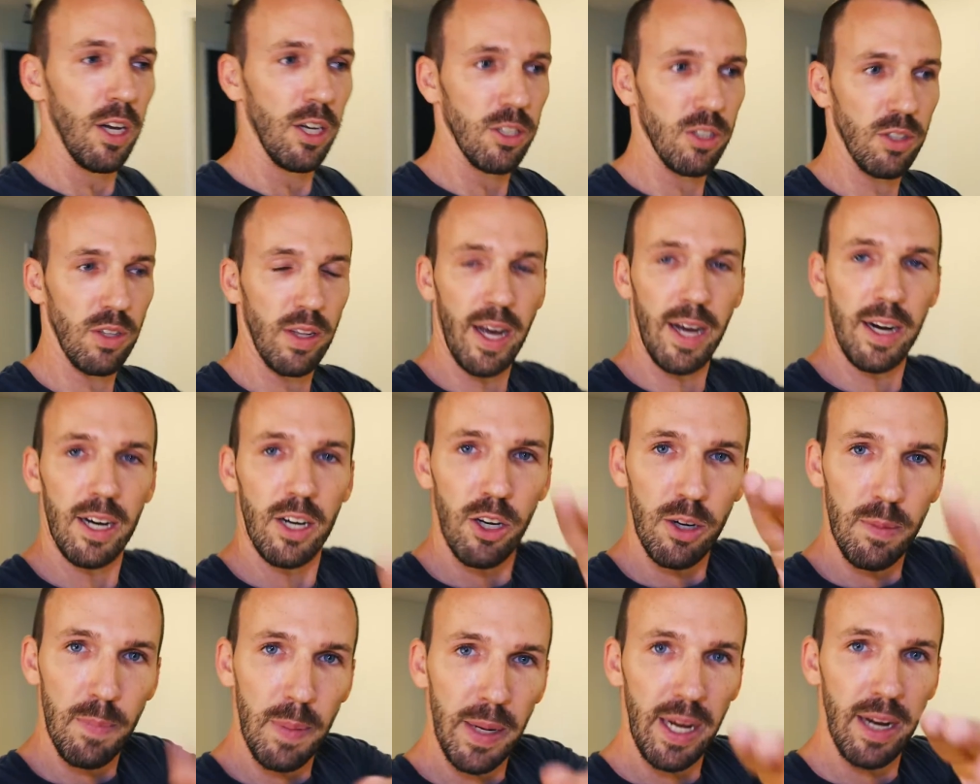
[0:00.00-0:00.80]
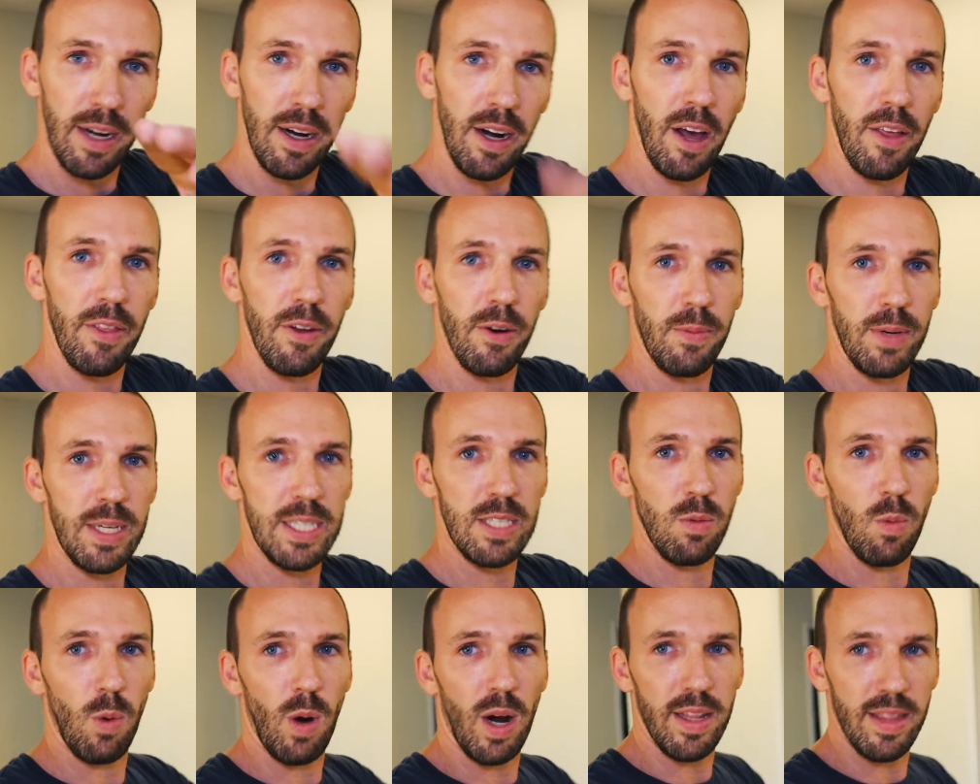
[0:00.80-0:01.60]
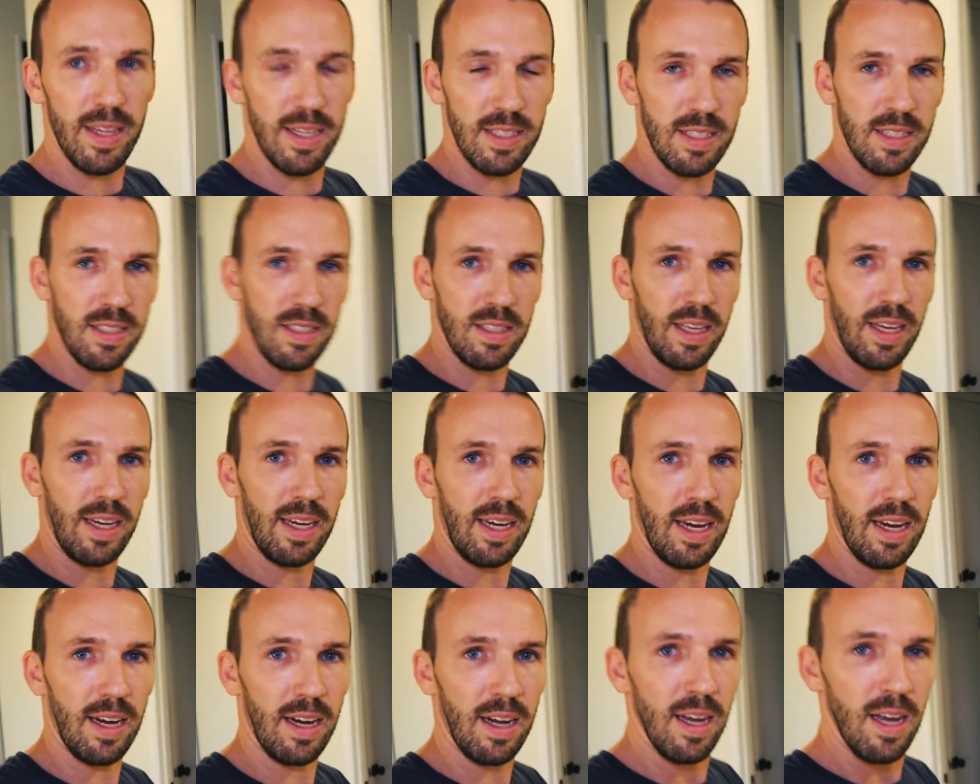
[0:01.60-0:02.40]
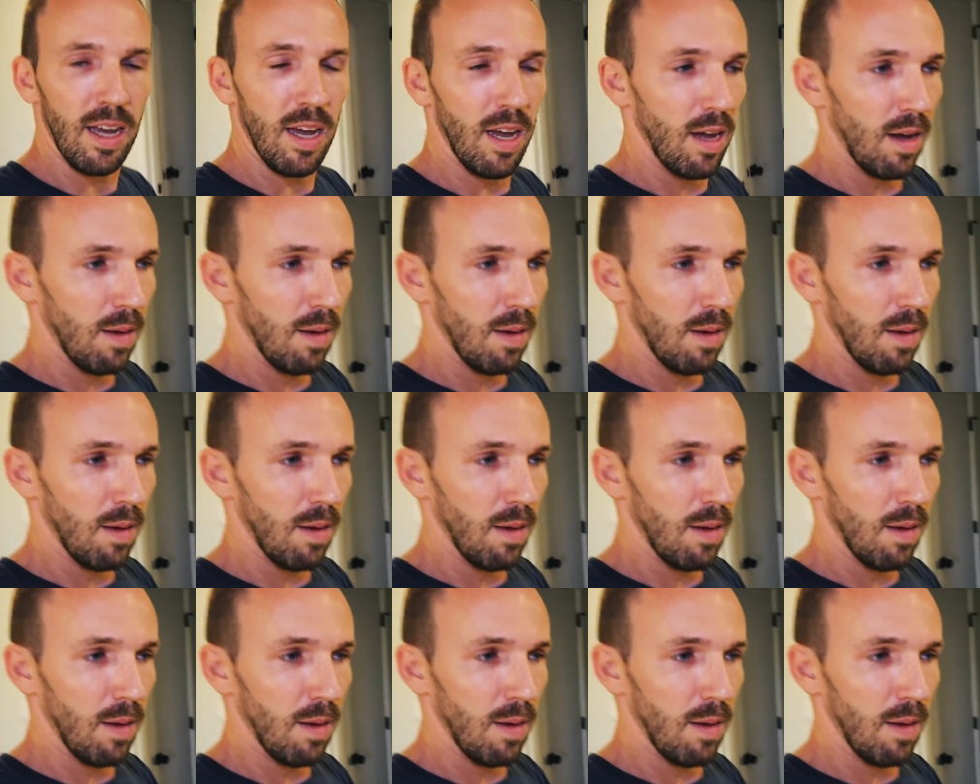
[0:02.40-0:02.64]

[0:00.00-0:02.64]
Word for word: So that could be another reason why this is leaking.